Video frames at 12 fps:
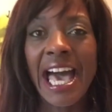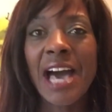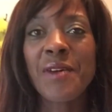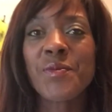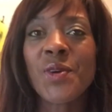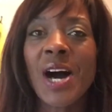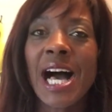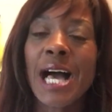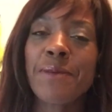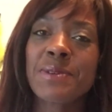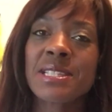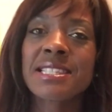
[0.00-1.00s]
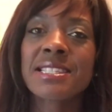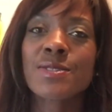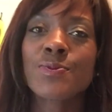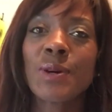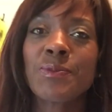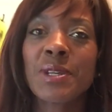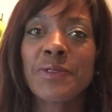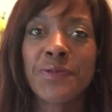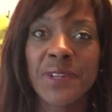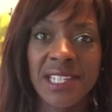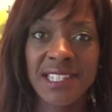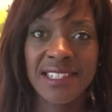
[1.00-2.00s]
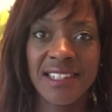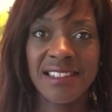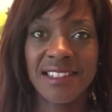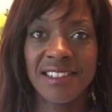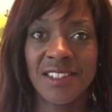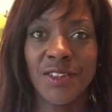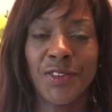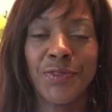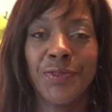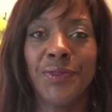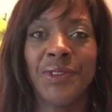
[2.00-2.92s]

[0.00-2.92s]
And what happens is when we first started off